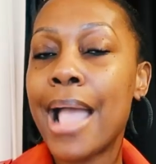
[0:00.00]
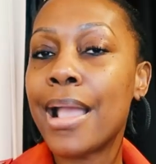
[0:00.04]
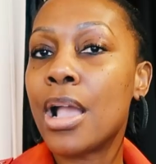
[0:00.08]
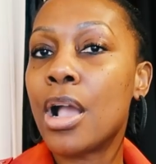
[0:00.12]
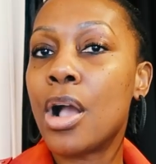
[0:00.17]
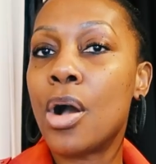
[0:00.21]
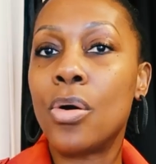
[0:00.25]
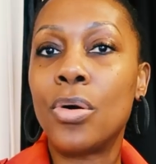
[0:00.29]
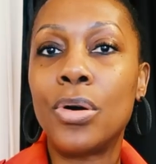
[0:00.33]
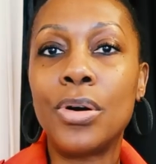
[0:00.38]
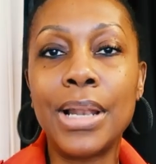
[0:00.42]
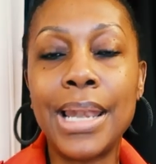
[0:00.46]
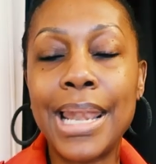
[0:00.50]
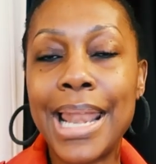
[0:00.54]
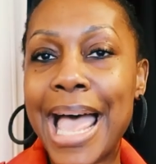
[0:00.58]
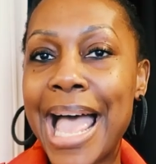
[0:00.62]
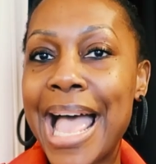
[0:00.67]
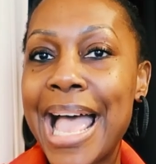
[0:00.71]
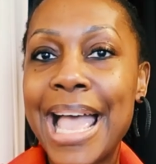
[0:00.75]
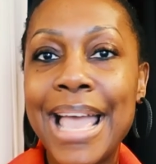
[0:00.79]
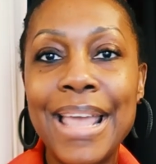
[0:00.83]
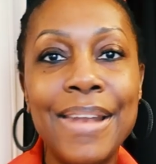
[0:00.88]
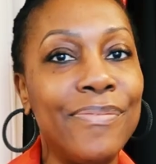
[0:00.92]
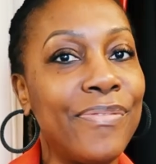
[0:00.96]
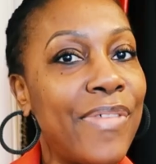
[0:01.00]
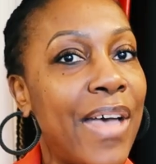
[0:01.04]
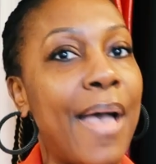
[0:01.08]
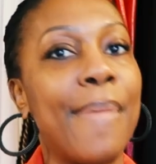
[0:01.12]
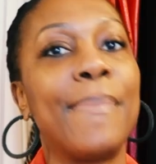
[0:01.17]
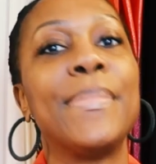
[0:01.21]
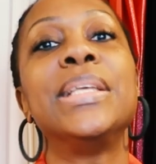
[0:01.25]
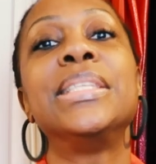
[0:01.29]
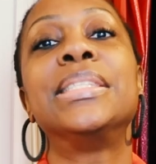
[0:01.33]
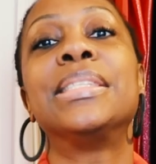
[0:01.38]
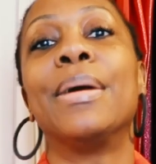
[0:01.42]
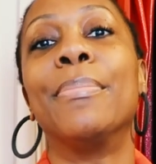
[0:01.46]
I can go online,
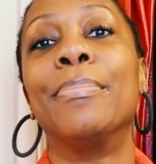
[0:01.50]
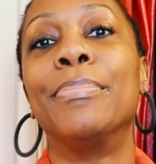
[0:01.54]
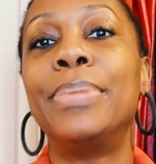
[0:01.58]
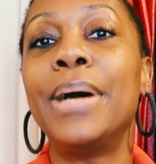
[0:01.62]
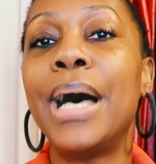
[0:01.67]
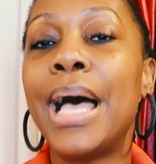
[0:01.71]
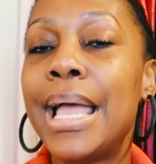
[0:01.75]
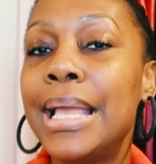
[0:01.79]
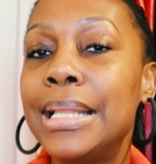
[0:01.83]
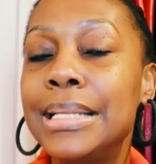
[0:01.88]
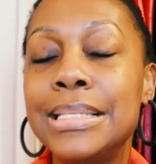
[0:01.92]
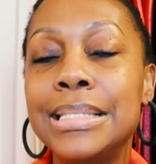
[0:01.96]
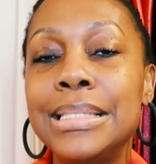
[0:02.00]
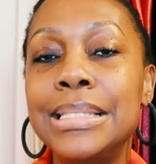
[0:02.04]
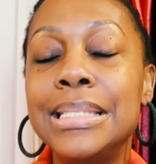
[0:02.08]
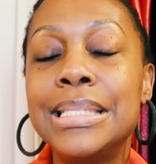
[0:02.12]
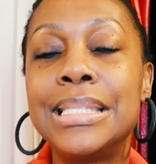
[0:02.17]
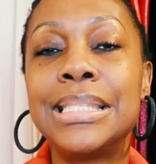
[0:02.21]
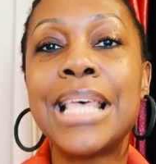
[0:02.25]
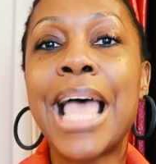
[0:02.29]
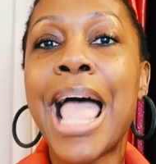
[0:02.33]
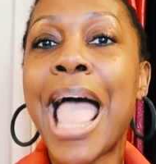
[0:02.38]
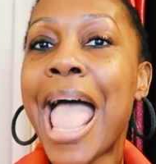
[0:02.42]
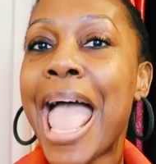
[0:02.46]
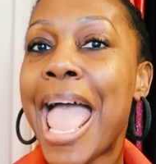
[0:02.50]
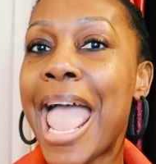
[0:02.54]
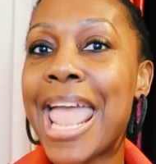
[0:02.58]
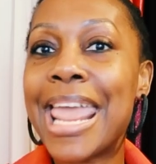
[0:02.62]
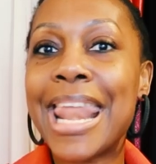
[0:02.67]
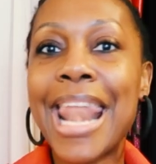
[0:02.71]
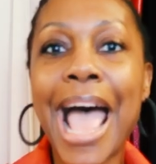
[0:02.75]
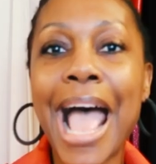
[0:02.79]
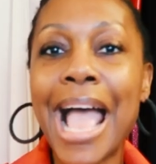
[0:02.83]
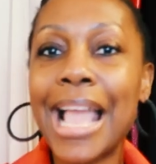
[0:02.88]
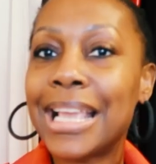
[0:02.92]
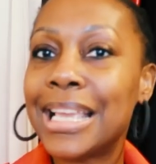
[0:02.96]
find me some buttons,
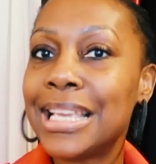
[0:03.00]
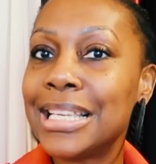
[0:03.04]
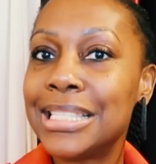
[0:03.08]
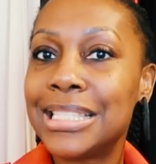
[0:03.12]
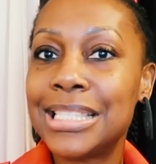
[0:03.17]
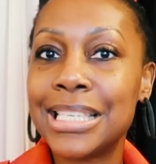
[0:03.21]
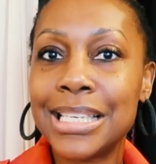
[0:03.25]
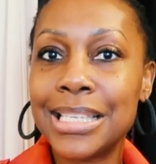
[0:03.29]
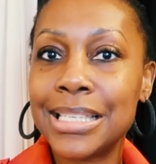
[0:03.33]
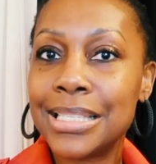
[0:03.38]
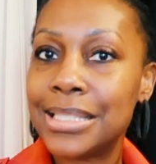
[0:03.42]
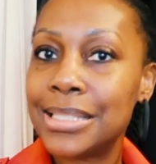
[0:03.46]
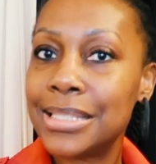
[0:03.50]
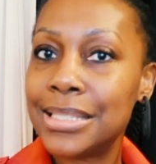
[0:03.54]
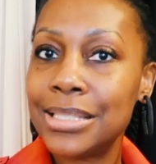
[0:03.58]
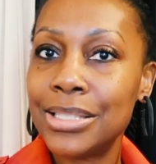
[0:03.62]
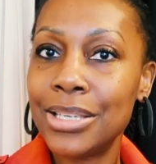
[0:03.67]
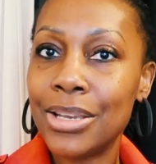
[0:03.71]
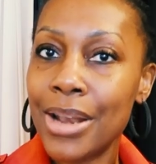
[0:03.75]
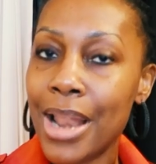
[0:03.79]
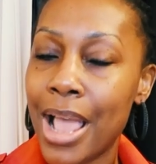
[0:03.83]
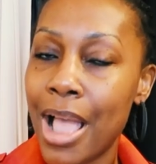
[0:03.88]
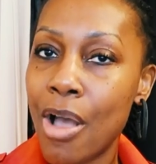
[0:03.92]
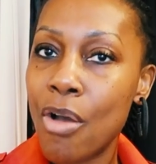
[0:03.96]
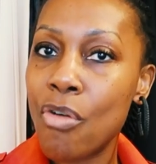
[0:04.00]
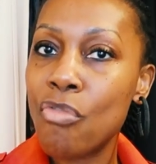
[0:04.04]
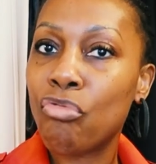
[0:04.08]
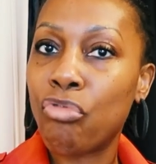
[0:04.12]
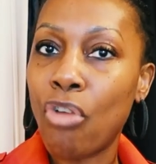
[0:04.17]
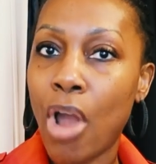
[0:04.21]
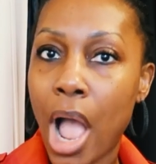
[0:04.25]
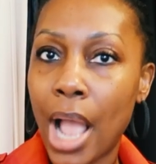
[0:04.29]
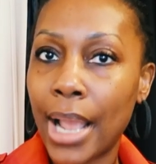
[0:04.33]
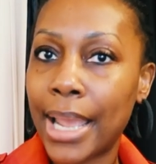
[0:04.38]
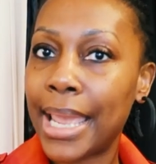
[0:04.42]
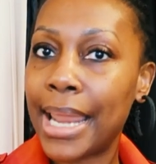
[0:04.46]
and I could just, you know,
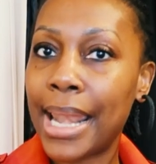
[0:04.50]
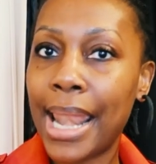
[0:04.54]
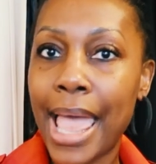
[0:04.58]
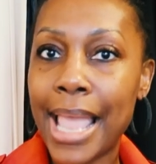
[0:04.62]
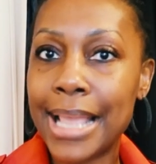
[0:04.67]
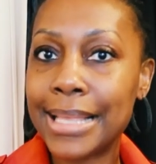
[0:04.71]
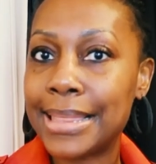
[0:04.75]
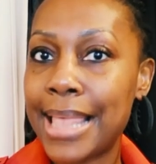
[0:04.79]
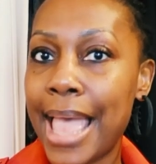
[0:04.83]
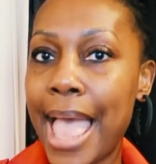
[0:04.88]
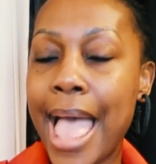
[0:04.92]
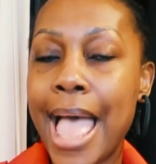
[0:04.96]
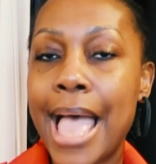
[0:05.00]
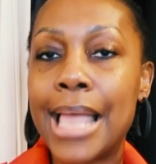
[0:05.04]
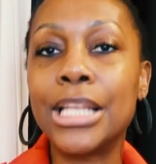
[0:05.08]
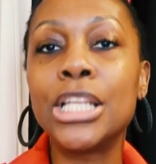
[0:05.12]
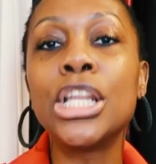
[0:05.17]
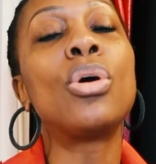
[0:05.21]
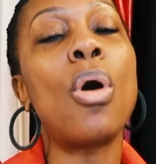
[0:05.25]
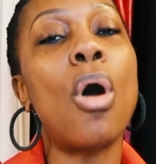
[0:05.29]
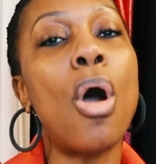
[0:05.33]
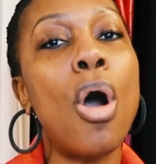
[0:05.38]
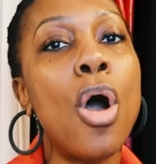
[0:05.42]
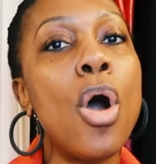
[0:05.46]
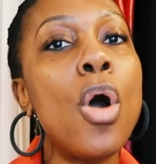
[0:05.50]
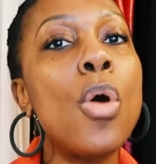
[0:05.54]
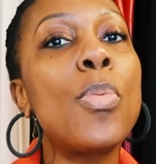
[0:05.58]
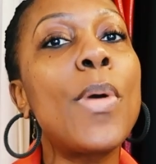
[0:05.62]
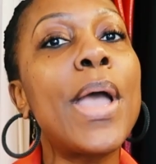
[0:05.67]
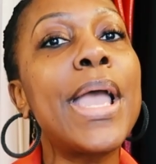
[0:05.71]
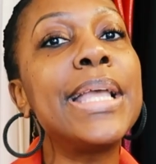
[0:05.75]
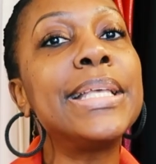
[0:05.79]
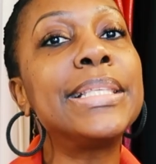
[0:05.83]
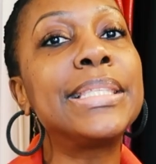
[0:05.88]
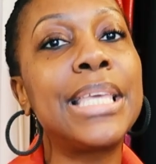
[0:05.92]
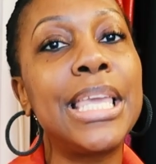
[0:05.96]
rock it like that. So
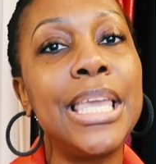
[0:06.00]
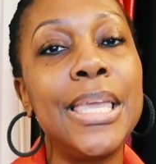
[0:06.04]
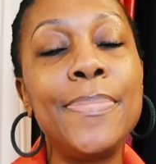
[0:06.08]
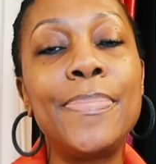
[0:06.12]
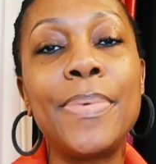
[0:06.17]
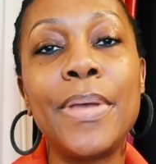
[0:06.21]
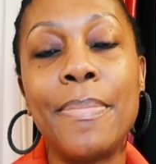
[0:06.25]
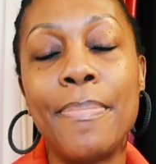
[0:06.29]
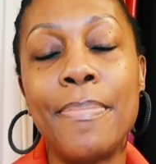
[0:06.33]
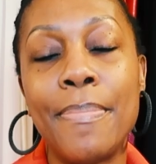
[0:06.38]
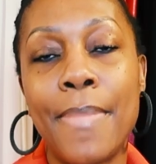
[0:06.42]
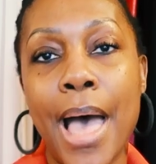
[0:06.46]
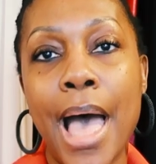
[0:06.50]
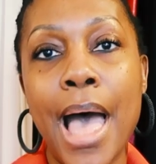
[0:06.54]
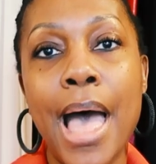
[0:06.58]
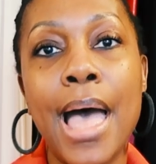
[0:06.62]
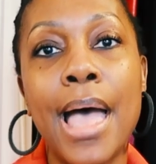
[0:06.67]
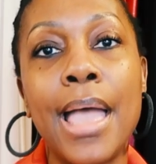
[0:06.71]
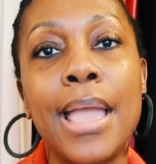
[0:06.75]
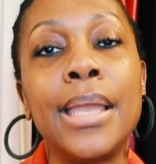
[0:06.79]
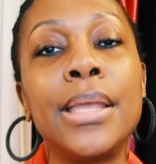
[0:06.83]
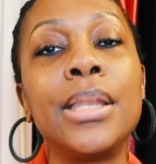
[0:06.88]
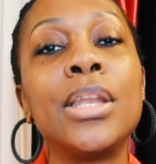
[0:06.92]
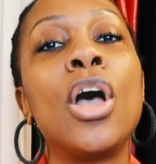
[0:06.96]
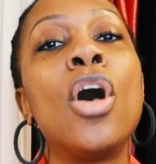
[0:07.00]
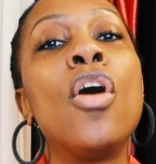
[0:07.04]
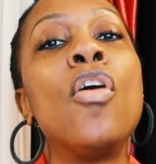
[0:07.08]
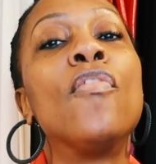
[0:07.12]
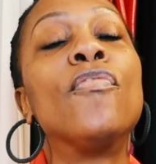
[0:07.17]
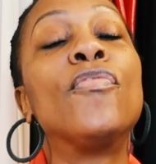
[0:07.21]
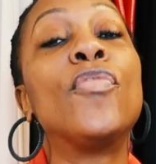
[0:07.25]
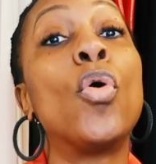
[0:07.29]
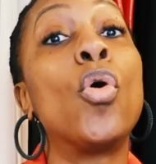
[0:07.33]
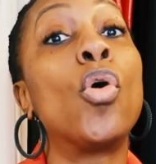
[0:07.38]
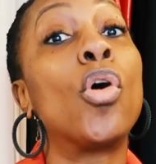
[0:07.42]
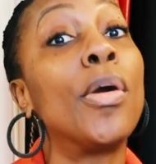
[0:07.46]
always keep in mind
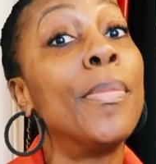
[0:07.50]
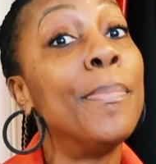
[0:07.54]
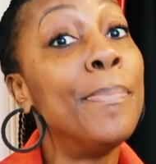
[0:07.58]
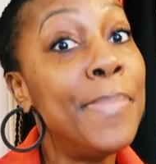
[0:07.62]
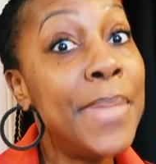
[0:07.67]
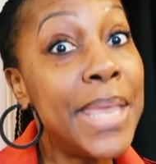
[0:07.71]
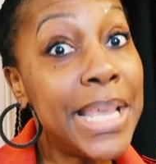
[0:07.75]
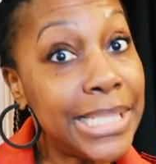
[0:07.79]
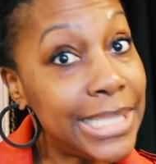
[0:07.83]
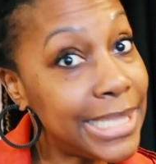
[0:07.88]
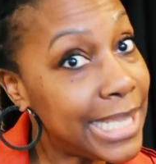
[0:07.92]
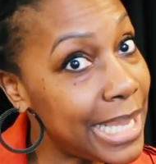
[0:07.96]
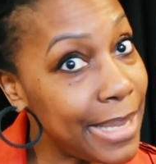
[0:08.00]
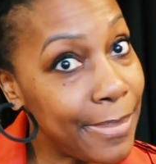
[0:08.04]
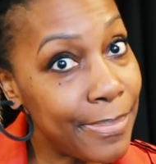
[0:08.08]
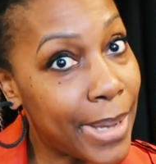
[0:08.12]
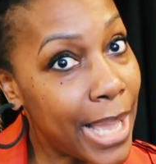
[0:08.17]
for missing